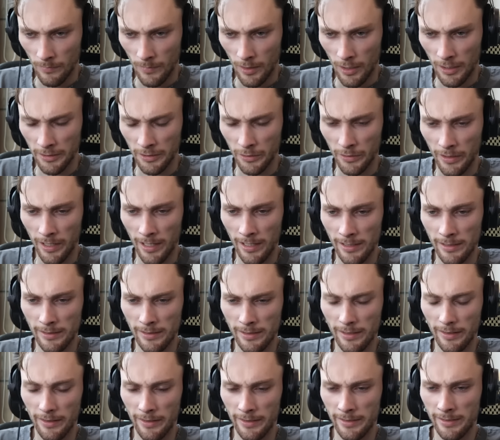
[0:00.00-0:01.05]
Also, guys,
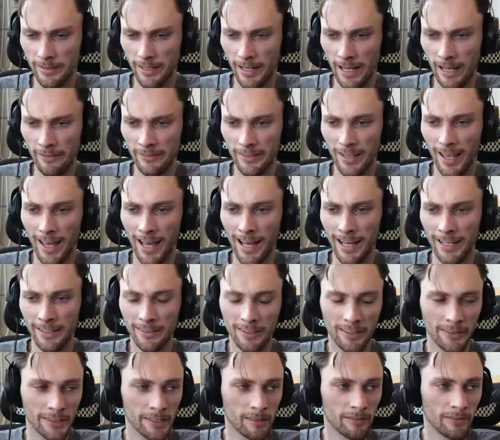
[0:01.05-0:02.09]
this I have an ad
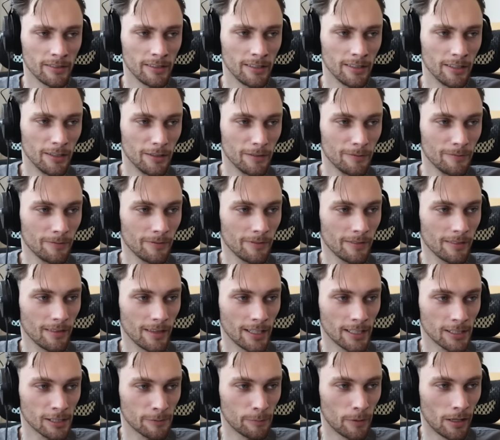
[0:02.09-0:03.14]
on this video. Like
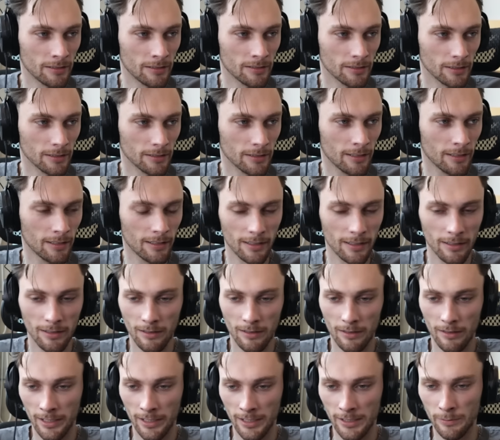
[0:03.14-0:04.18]
a sponsored.
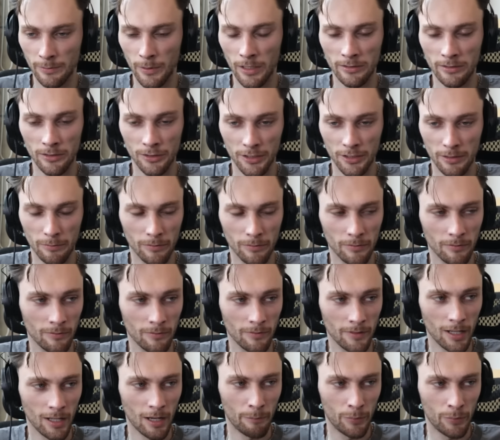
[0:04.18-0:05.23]
Like a sponsorship.
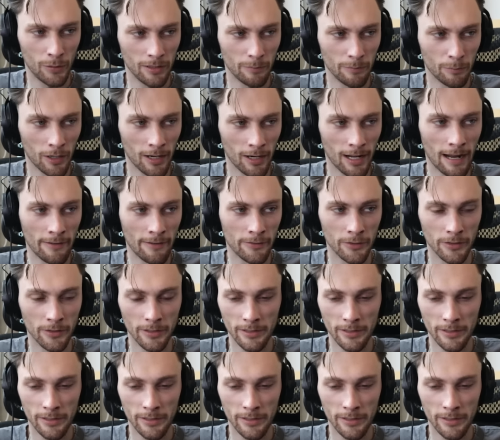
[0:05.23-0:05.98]
I'll put it probably after